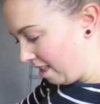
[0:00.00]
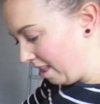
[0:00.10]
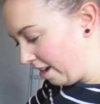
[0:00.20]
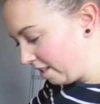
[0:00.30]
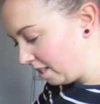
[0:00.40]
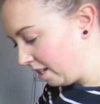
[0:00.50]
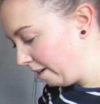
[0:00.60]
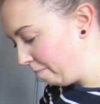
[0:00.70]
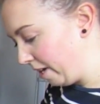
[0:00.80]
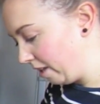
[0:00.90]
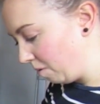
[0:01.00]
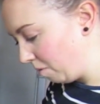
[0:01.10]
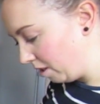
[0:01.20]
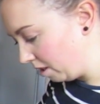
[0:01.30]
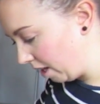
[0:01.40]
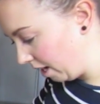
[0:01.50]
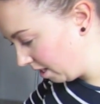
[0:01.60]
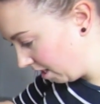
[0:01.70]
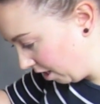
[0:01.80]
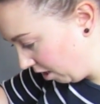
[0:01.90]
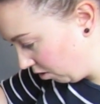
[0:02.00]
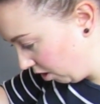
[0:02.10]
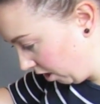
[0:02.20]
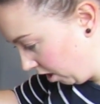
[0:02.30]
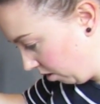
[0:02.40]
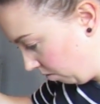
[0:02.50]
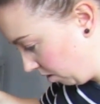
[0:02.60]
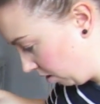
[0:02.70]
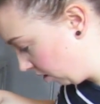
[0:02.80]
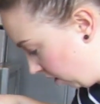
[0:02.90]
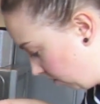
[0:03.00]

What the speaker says: They are slightly bigger than the one cases I usually use, and so they